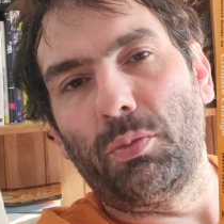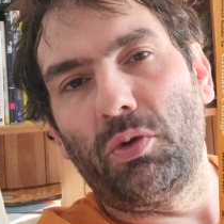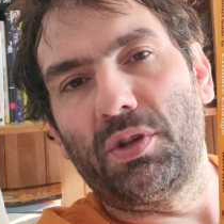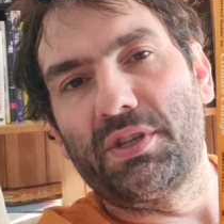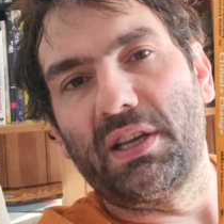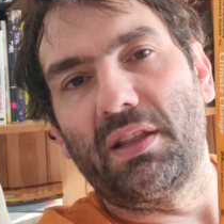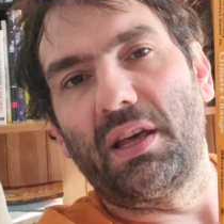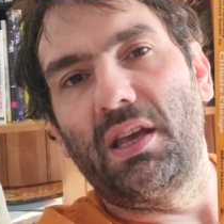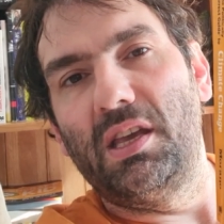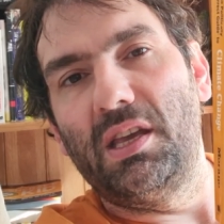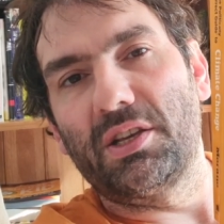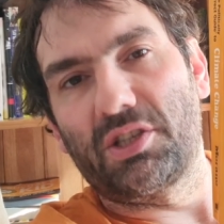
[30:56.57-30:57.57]
community that
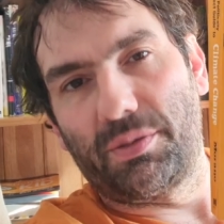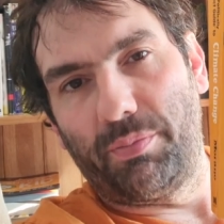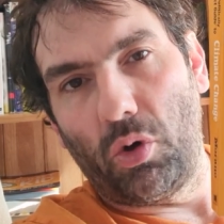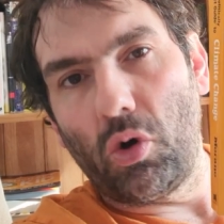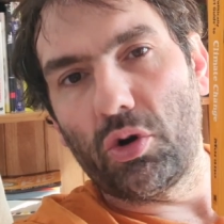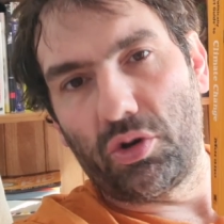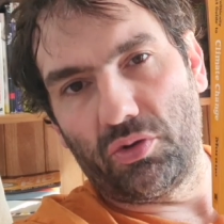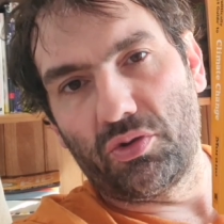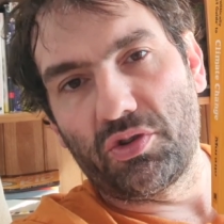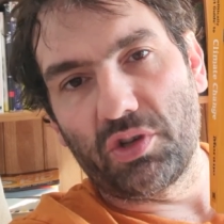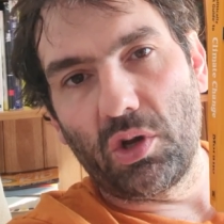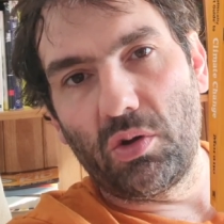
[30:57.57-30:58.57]
he has
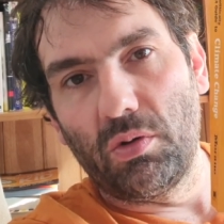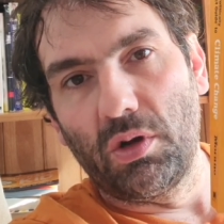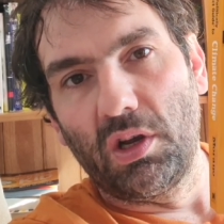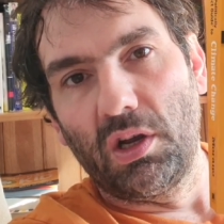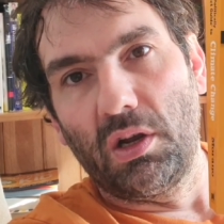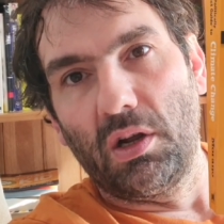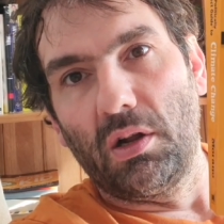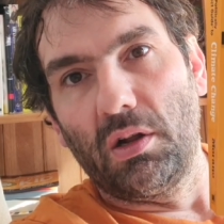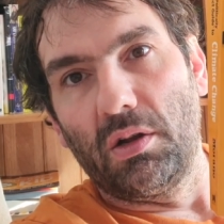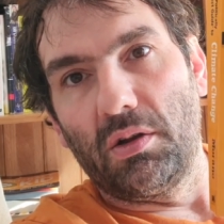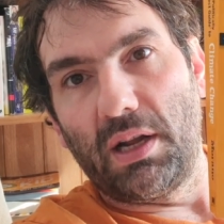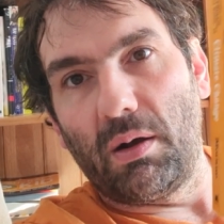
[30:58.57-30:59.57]
spoken to.
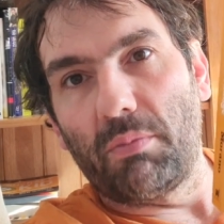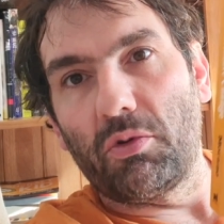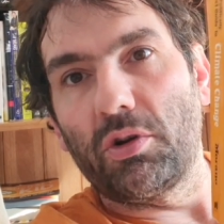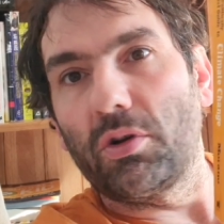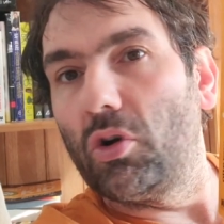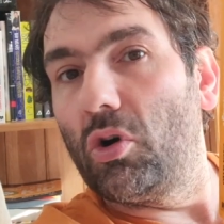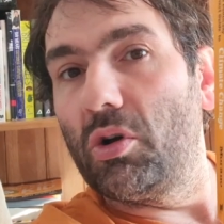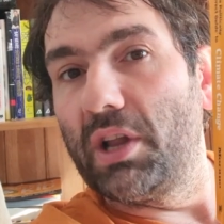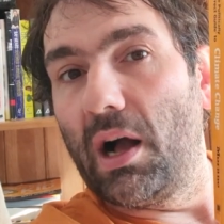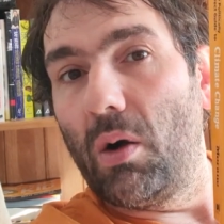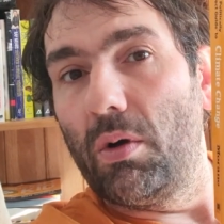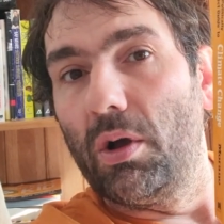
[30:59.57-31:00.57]
Now, I'm going to go
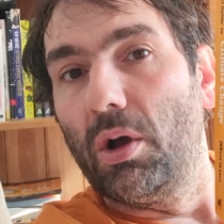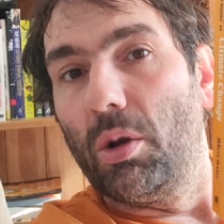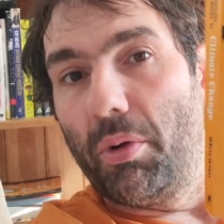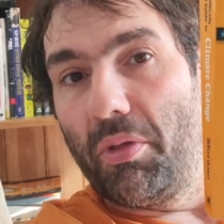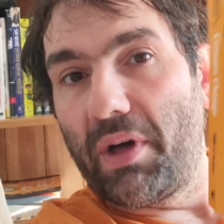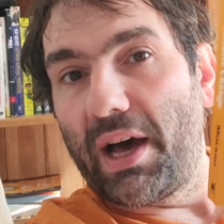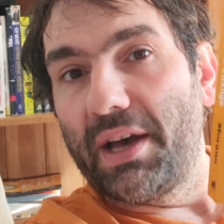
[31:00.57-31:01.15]
now, but